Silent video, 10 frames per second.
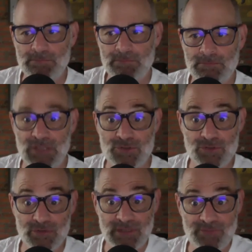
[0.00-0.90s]
Is your
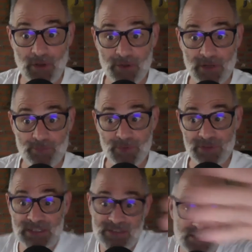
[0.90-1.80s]
lead following up with
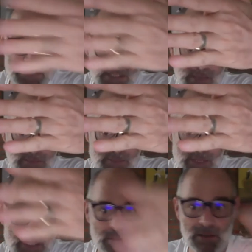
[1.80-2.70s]
leads in a timely manner?